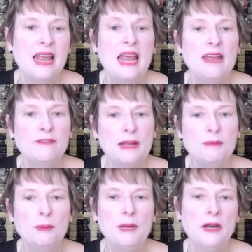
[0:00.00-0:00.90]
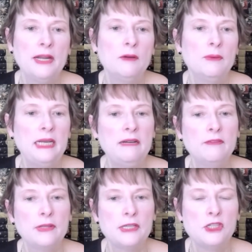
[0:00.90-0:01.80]
If I'm preparing a reading
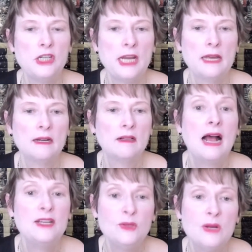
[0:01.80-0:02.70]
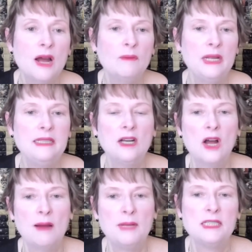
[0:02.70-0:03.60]
for this channel, I do not read the
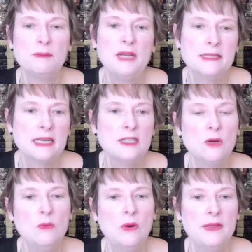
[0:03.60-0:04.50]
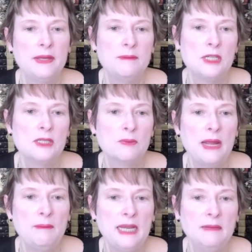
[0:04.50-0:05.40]
comments because I don't want them to
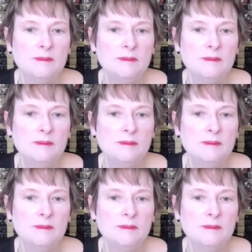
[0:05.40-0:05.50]
sway me.